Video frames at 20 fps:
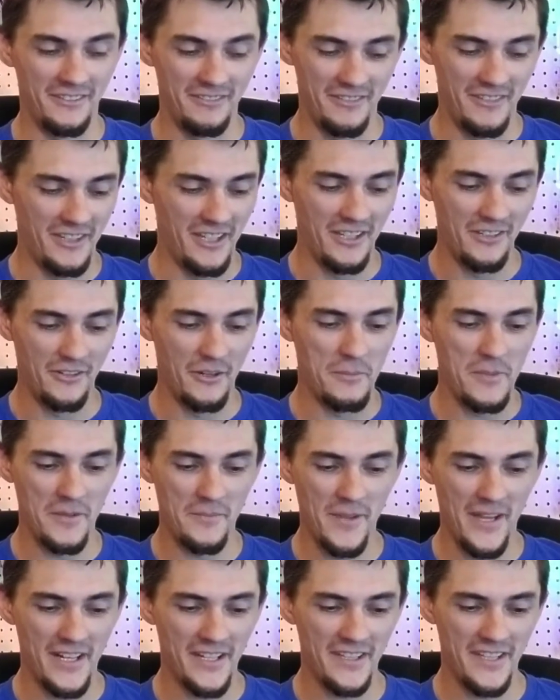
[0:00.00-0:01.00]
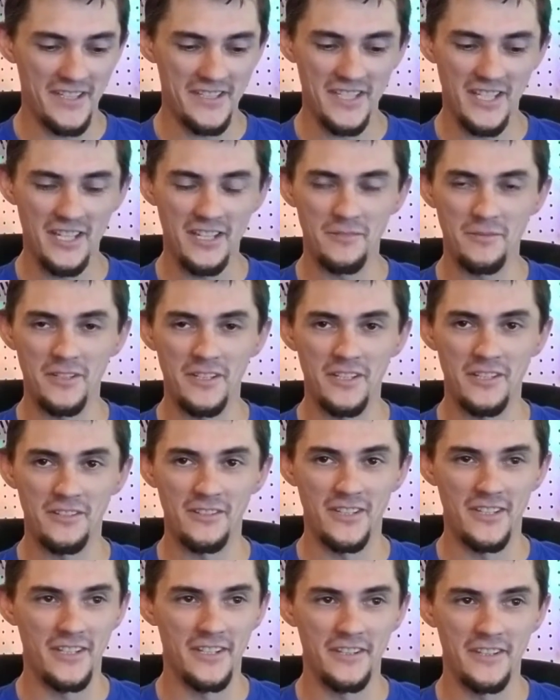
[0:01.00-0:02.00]
Anyway, back at that time,
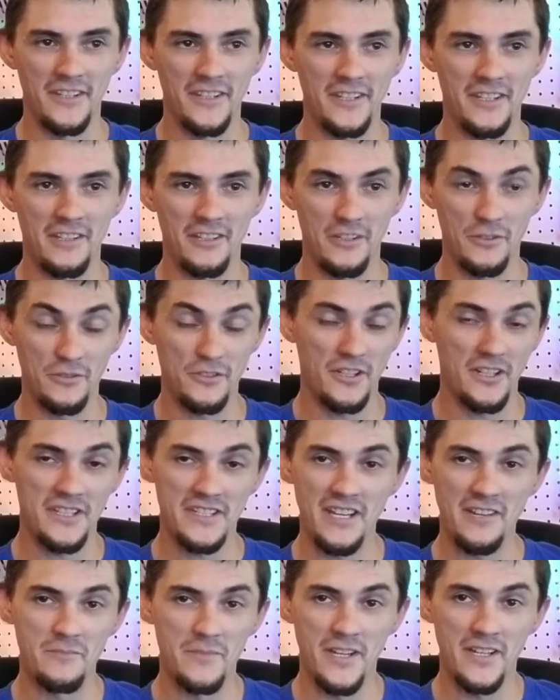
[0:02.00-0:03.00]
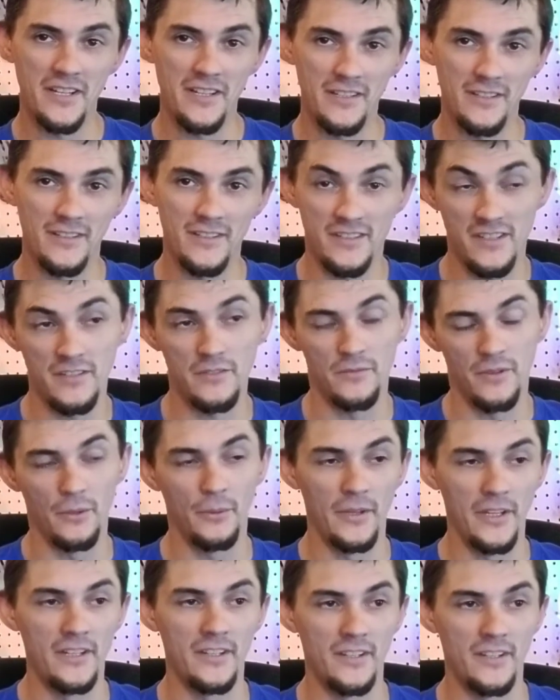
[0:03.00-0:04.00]
they were trying to save money, and this is what we
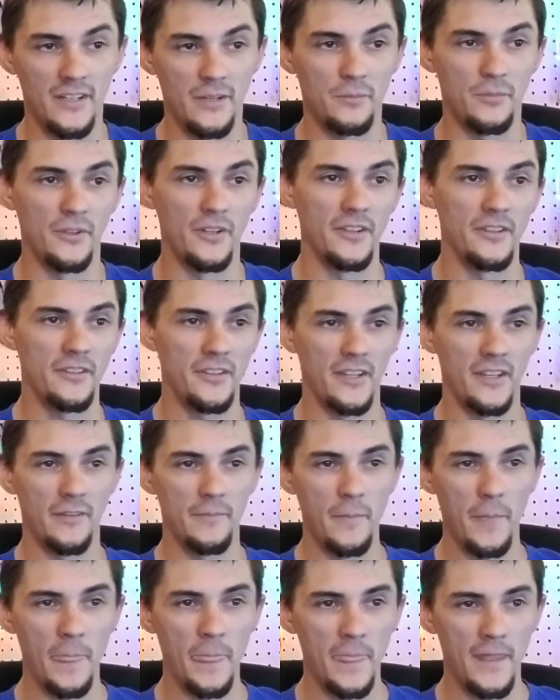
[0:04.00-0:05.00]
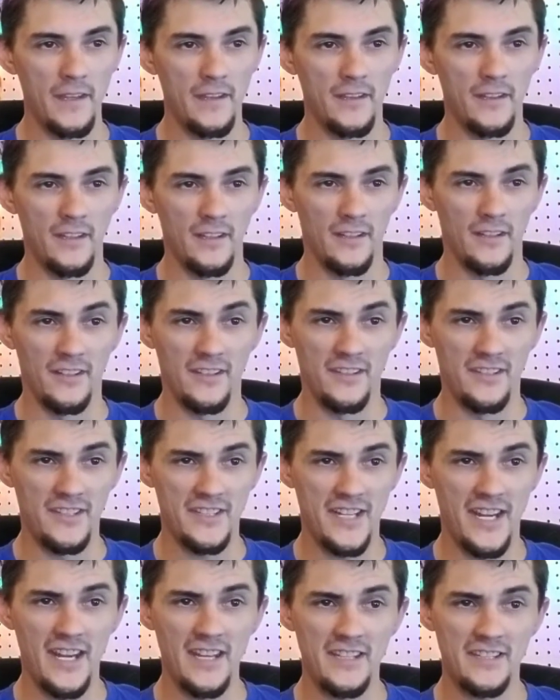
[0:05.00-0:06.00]
ended up with. This
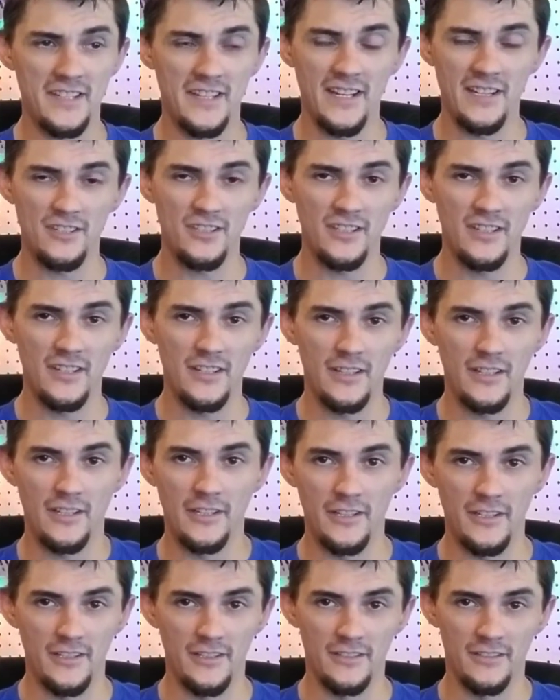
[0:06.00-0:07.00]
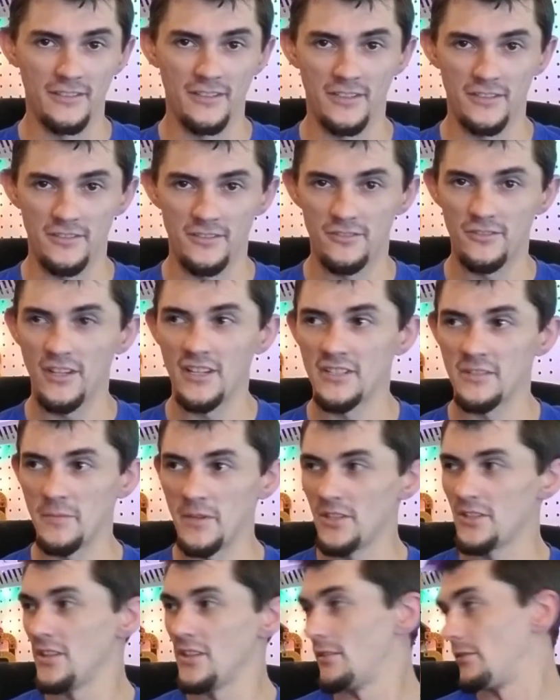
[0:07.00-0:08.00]
case, it actually, the
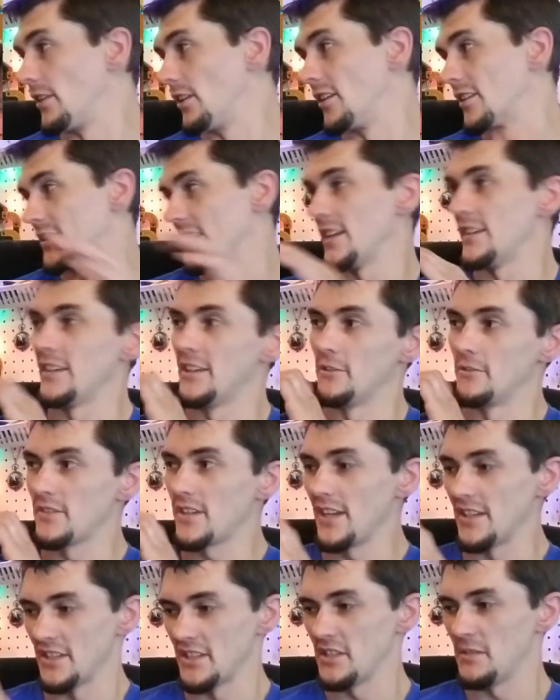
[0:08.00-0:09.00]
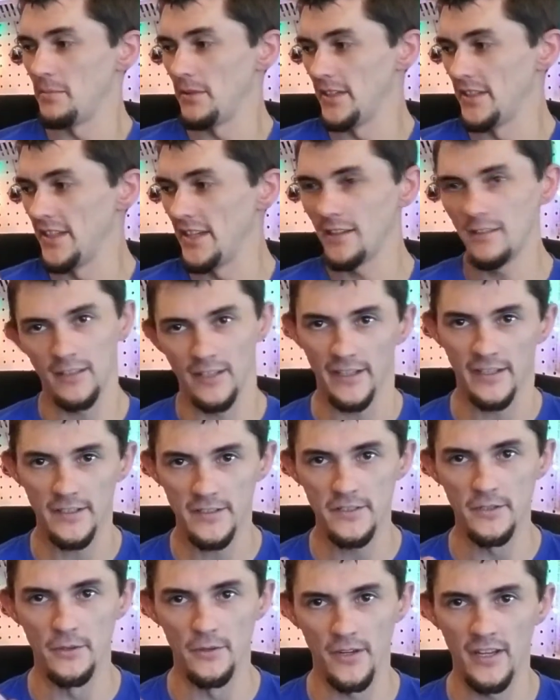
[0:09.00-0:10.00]
transmission, if you looked at it, it was kind of split down like a
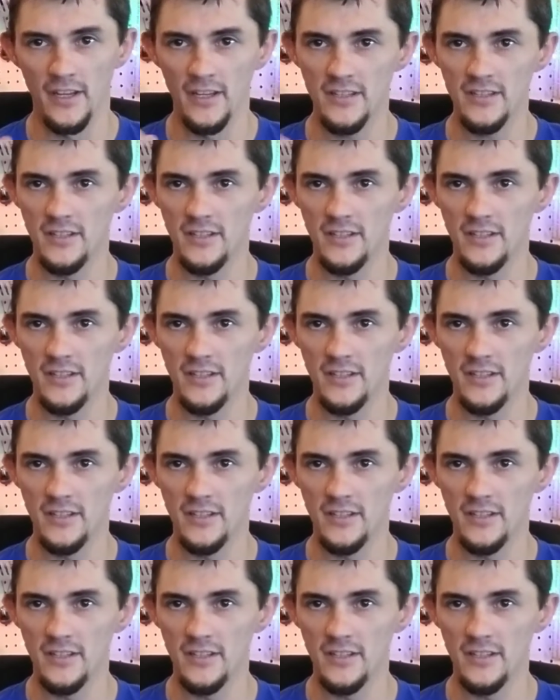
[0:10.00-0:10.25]
suitcase.